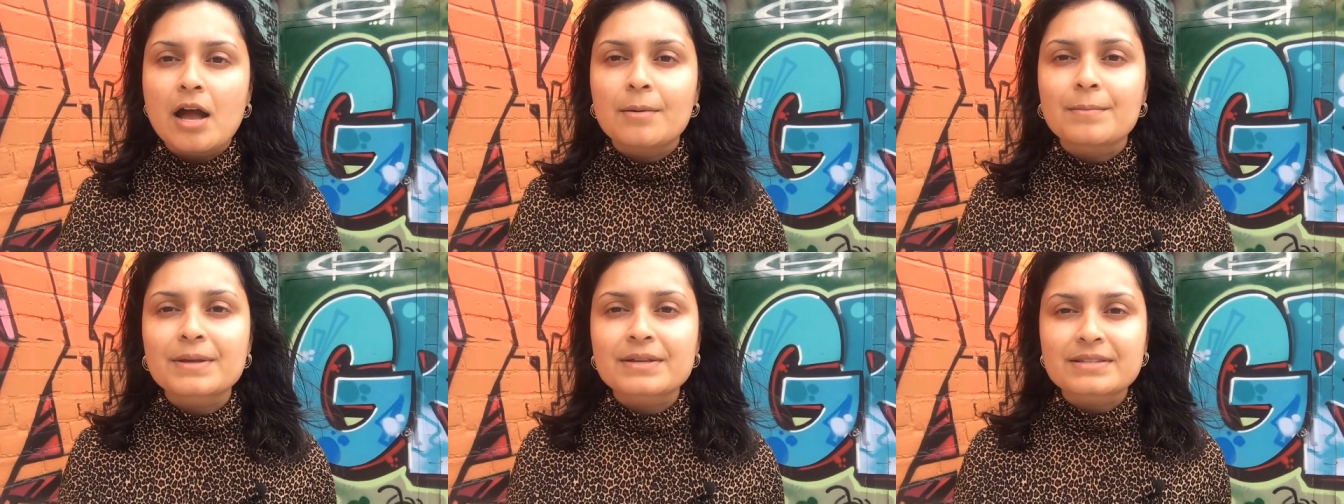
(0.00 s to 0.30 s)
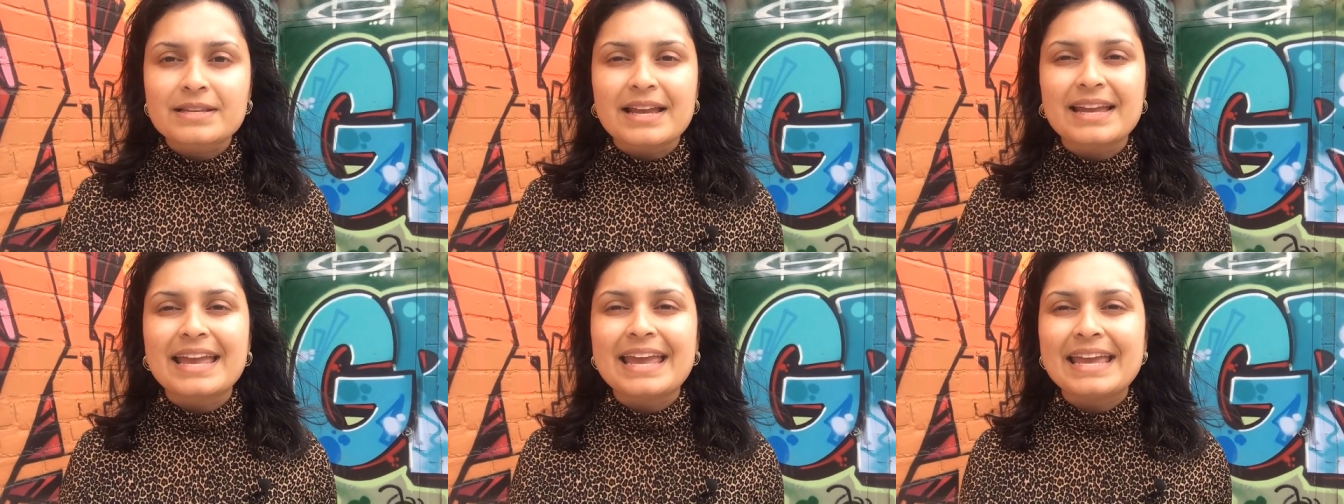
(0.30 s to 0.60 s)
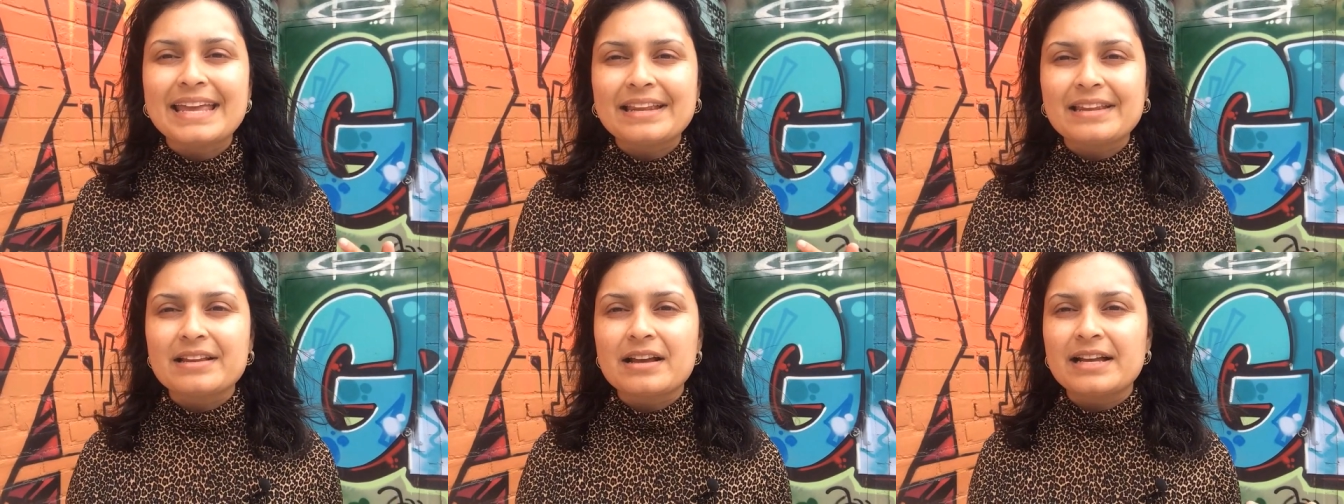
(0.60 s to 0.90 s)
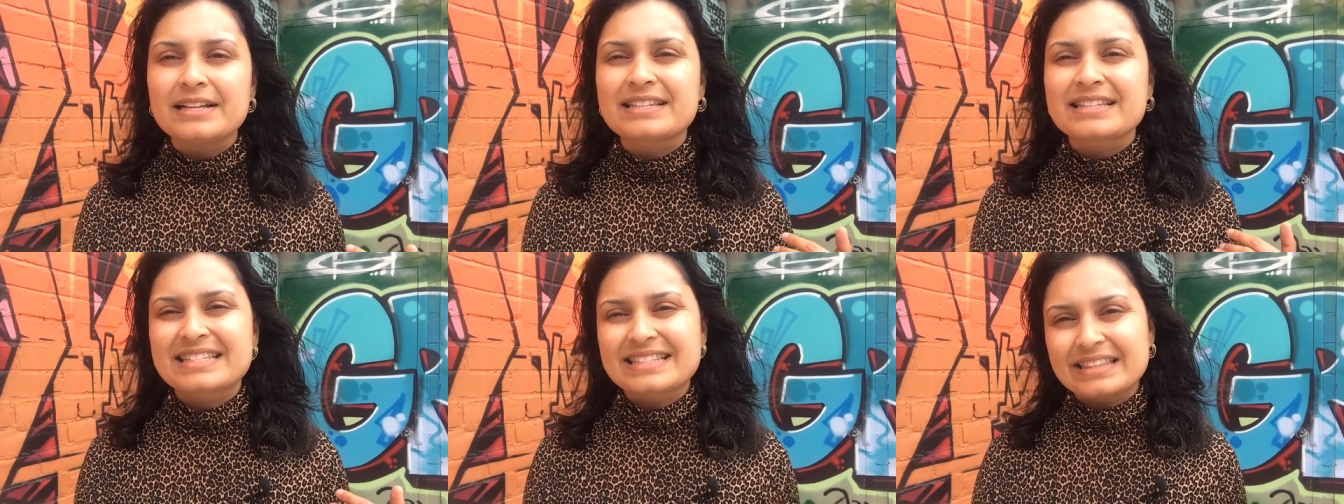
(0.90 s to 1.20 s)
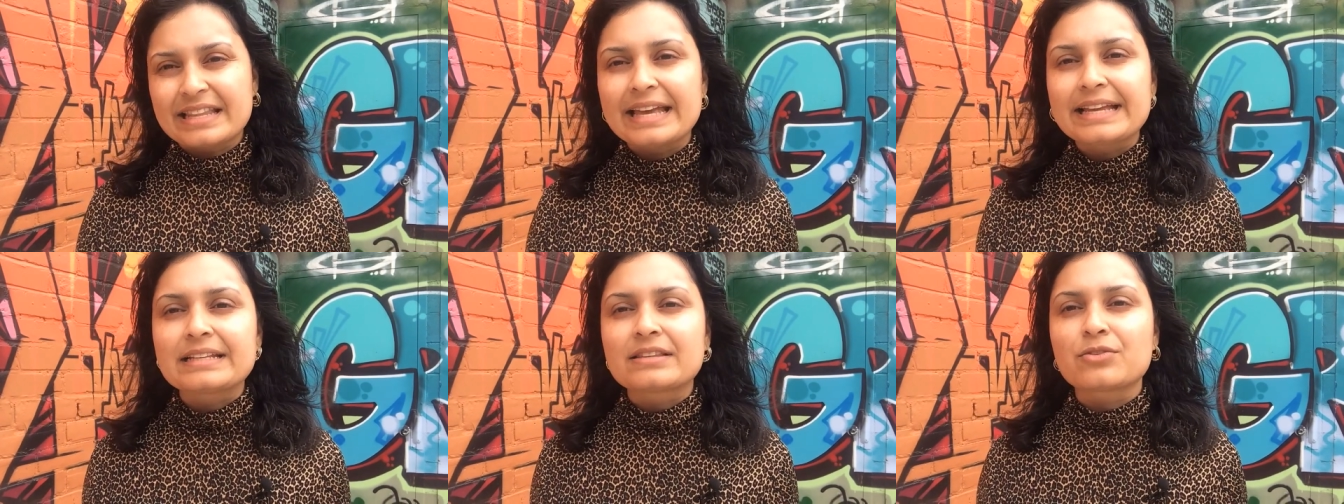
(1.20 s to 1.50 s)
uh, because I hate, I
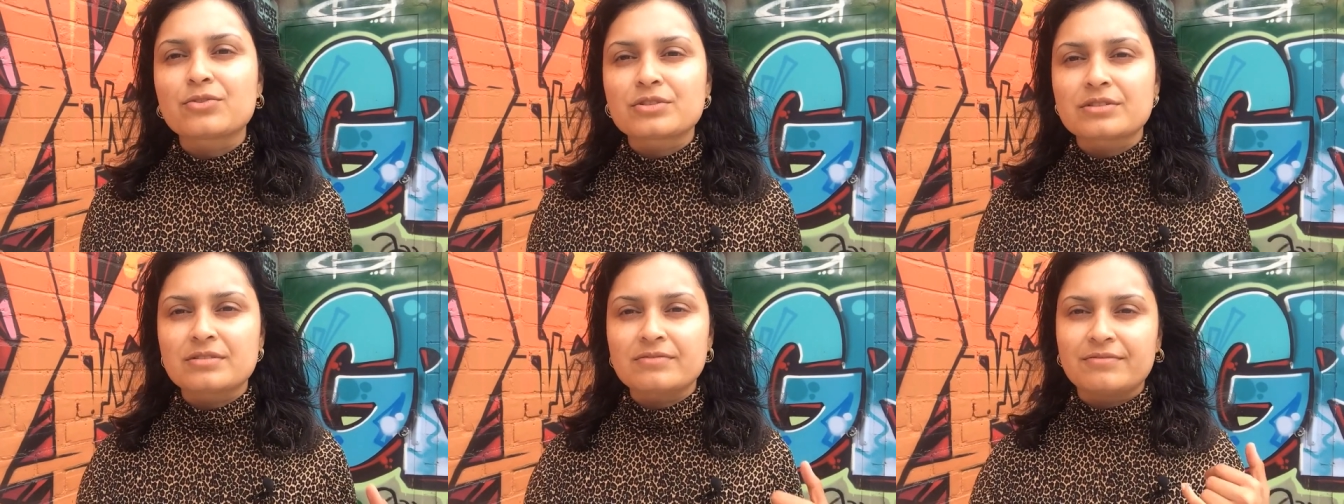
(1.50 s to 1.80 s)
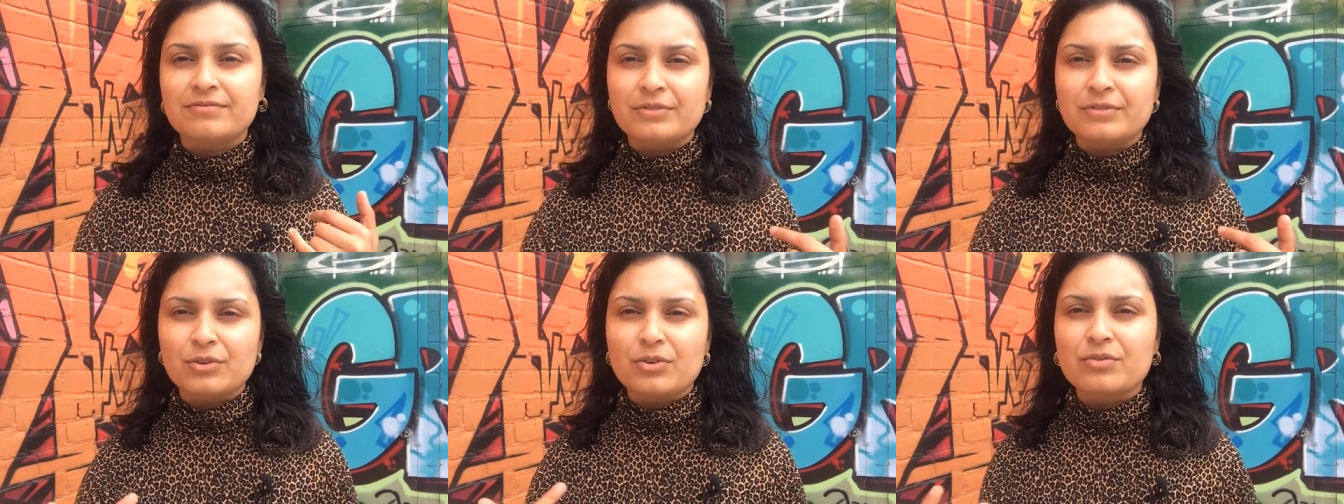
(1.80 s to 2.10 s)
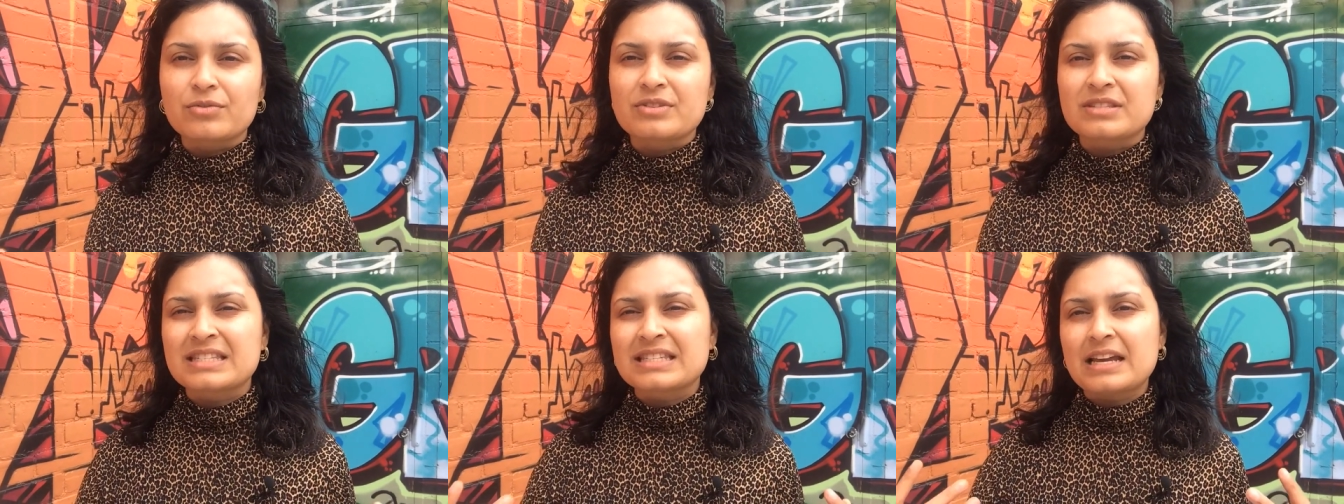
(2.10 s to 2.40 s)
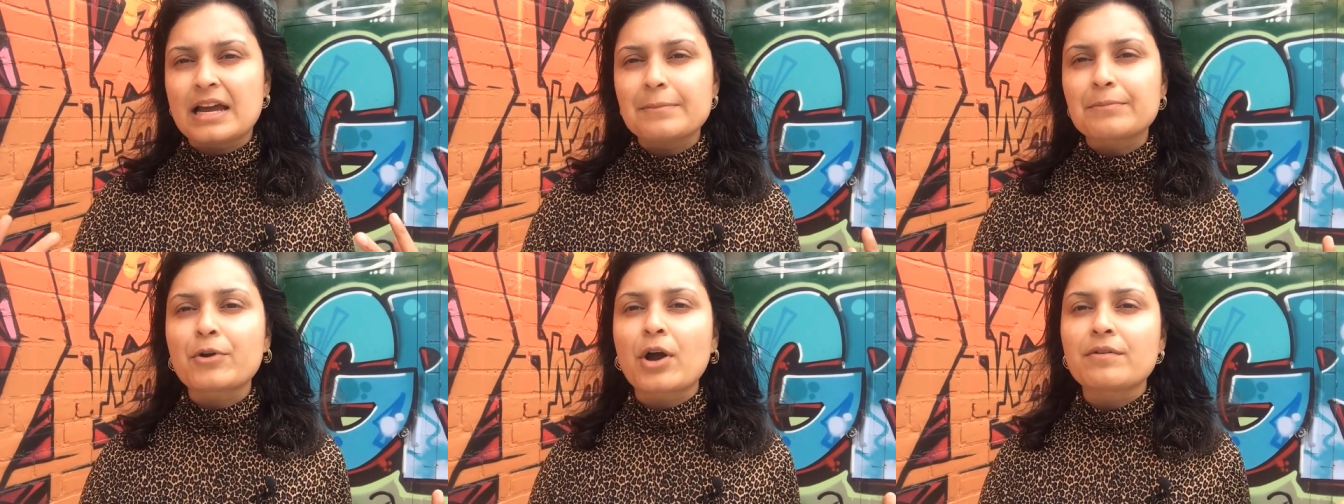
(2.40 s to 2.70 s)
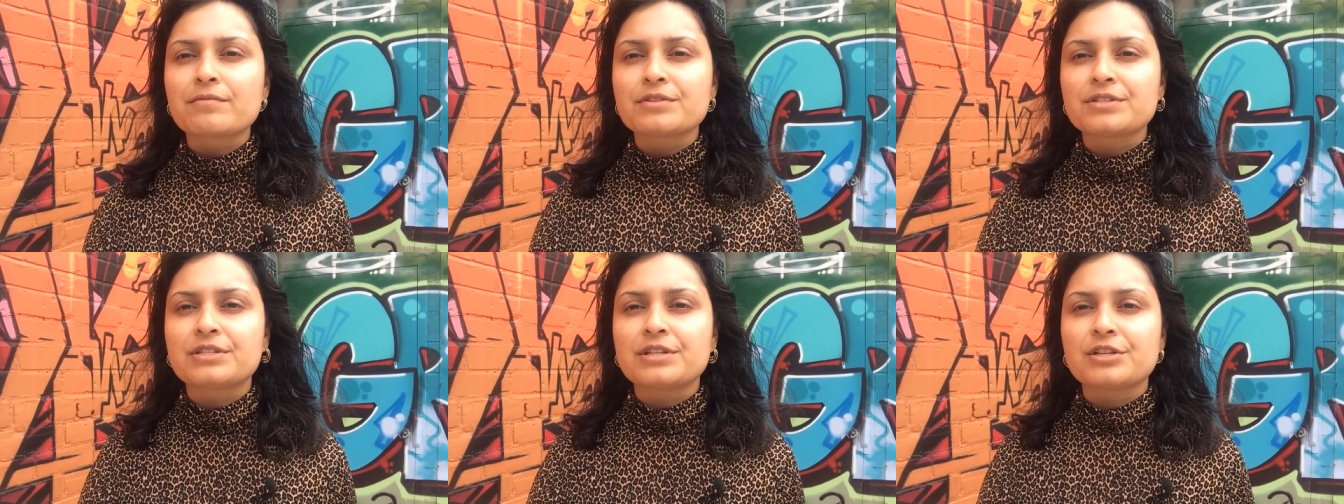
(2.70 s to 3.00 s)
dislike those, you know, Skype
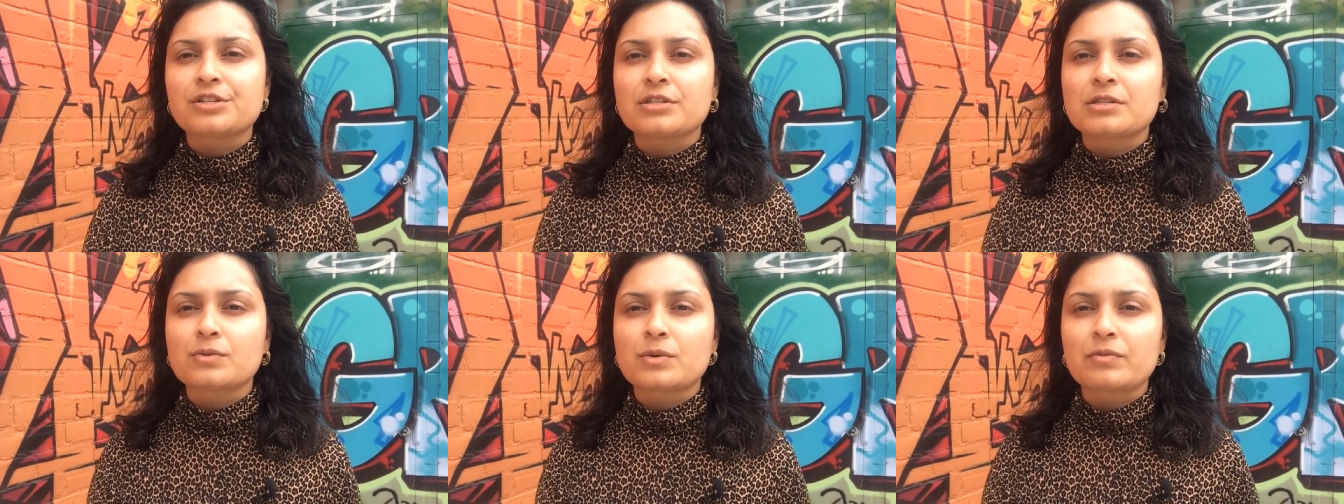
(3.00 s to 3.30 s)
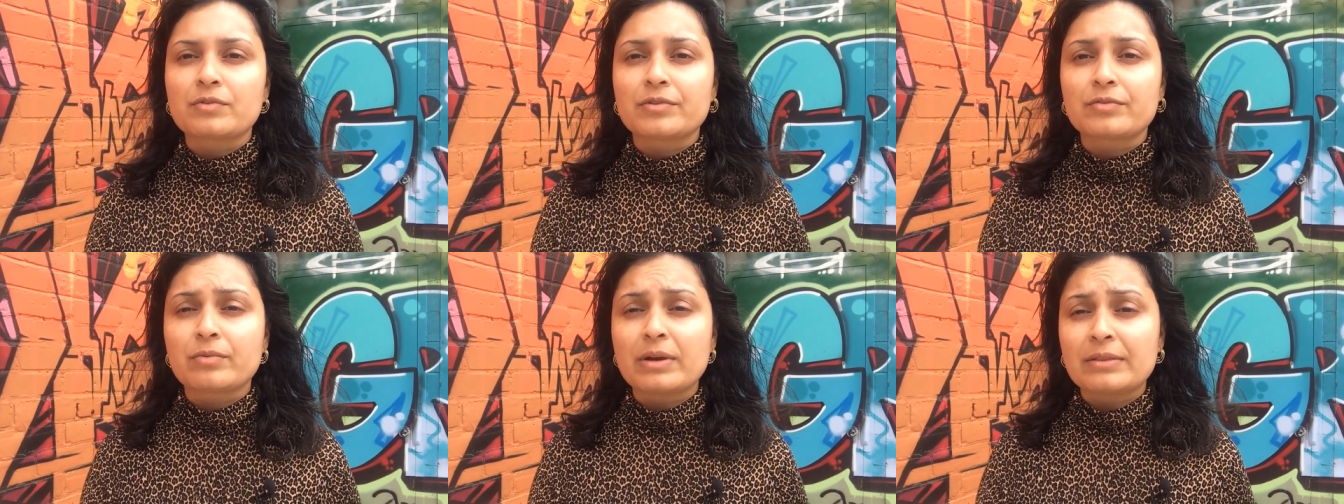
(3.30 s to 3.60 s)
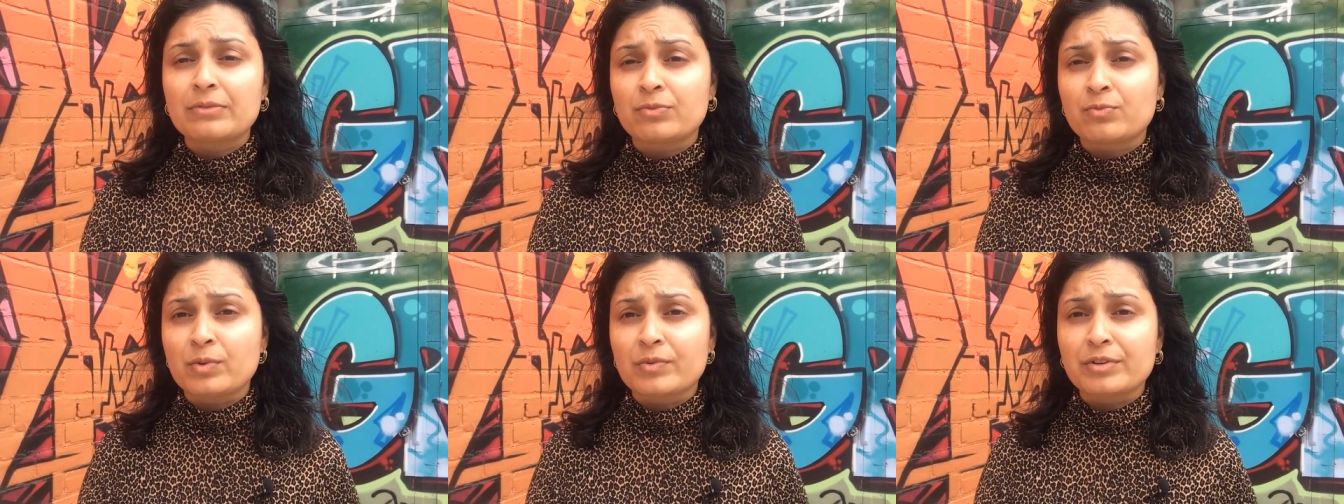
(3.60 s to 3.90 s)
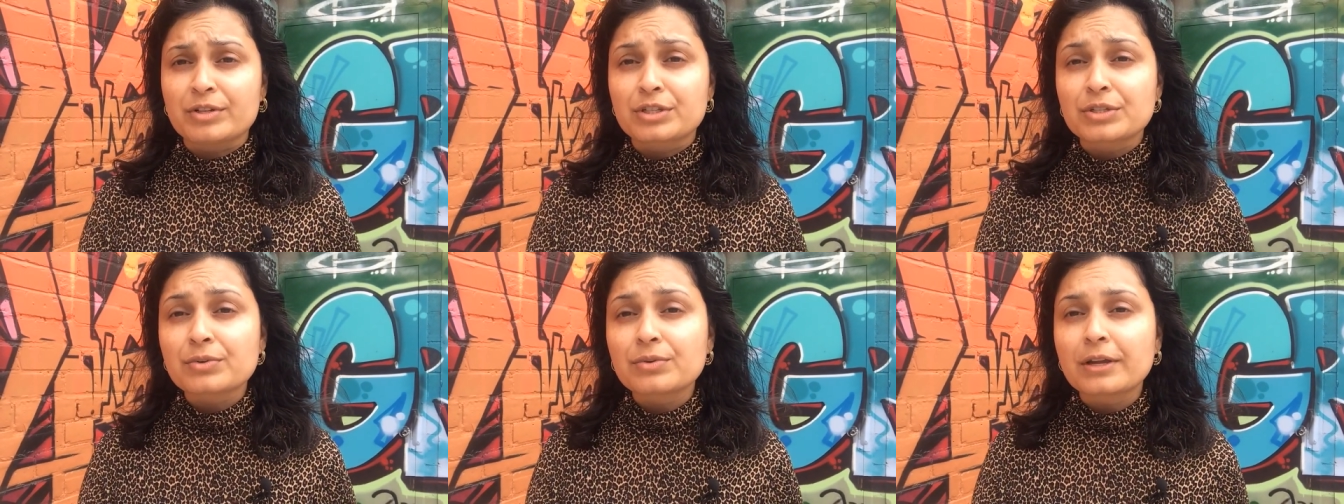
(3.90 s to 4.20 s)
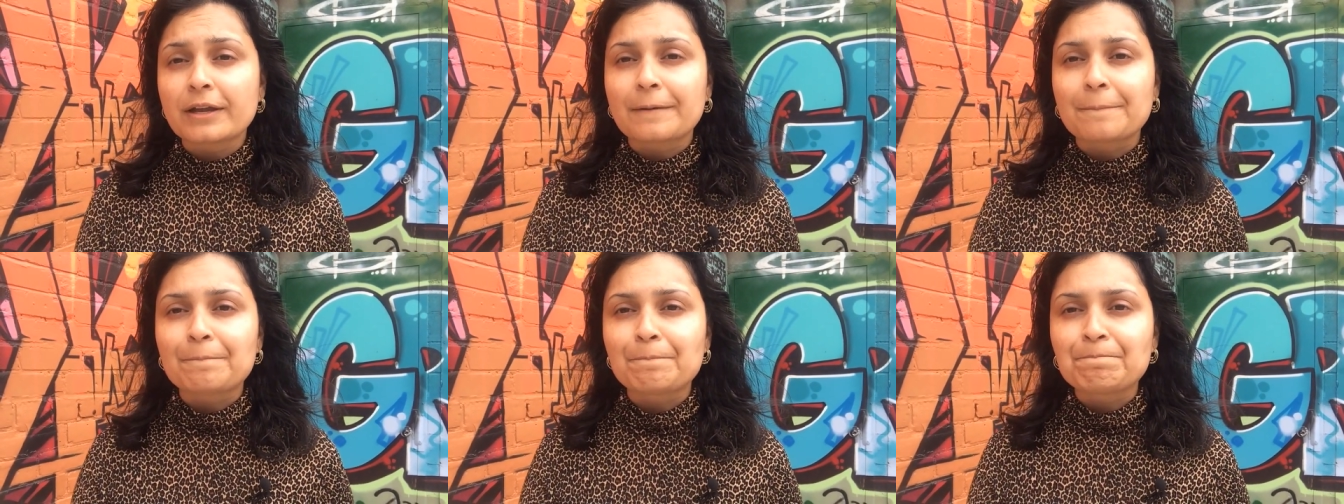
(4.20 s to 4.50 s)
conversations where we're, we're
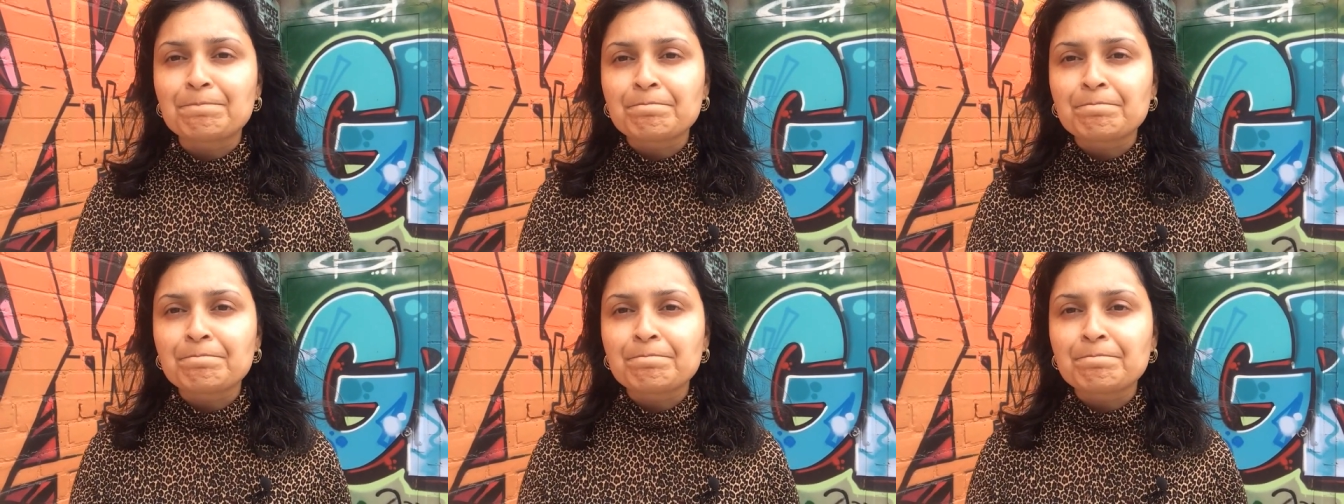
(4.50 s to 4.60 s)
doing.